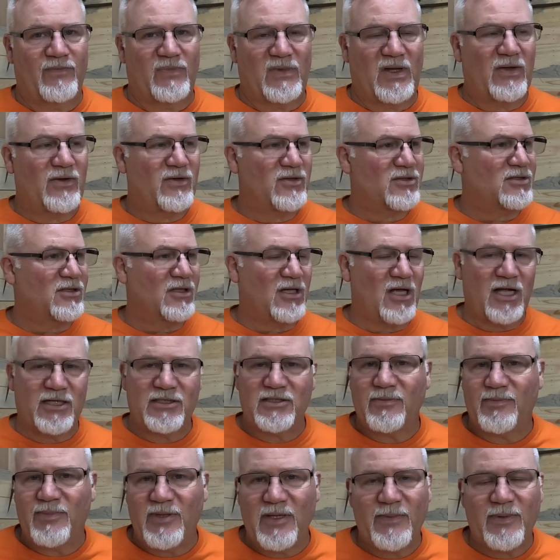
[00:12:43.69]
Now, there's
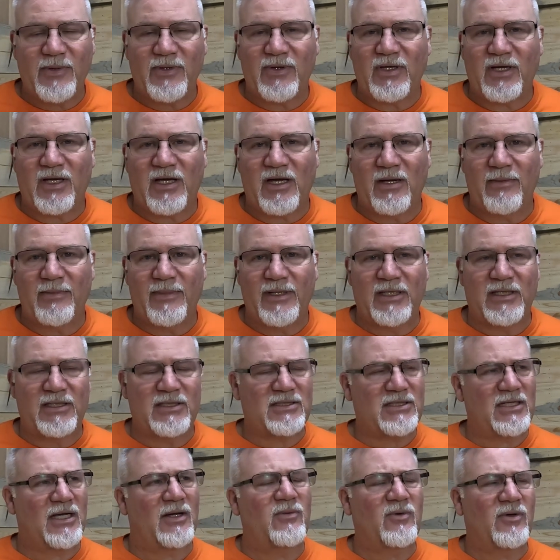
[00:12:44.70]
lots of people that come in
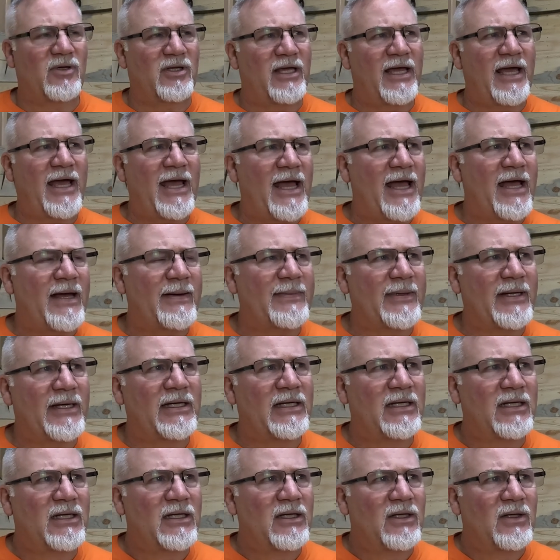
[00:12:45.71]
and say, well, yeah,
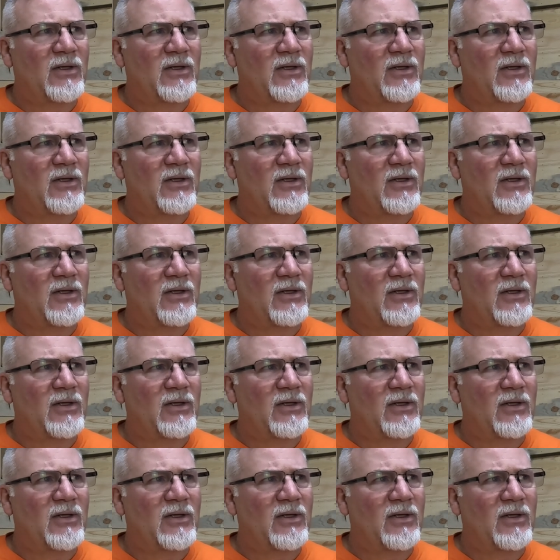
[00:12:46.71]
but